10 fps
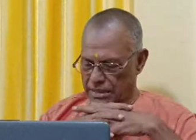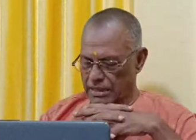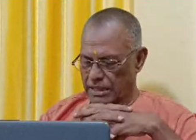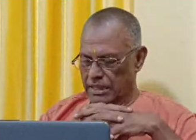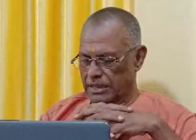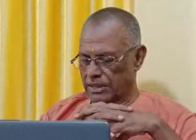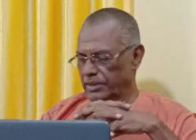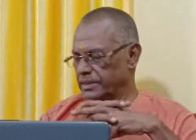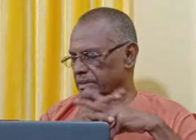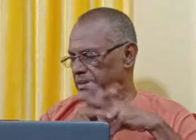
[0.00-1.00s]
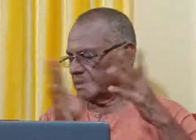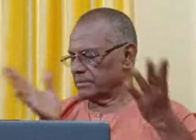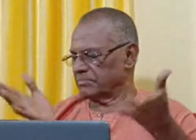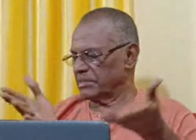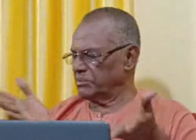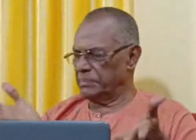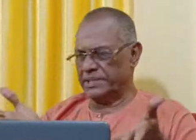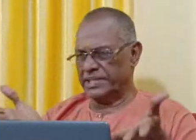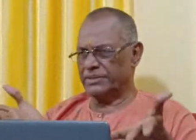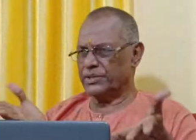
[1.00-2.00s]
Otherwise, he'll be
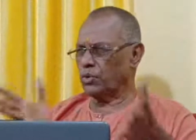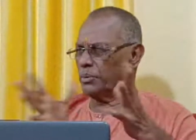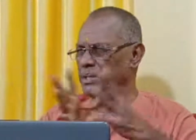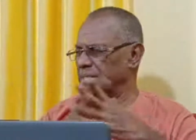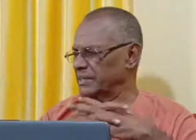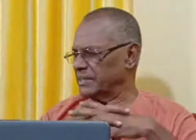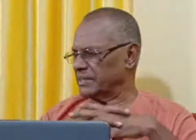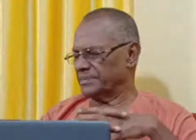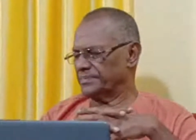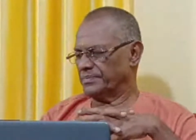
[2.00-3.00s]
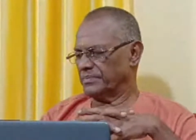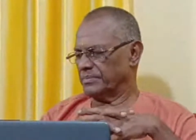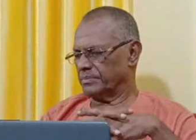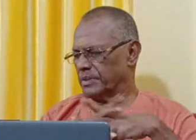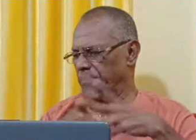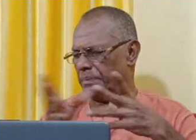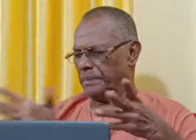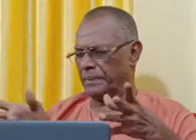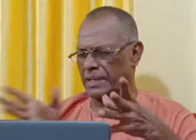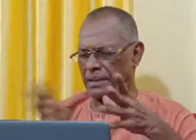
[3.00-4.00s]
busy with so many things. See,
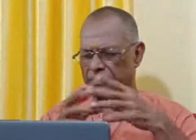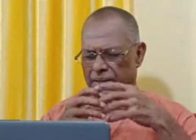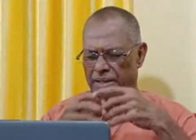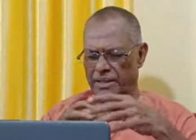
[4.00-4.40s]
people come here.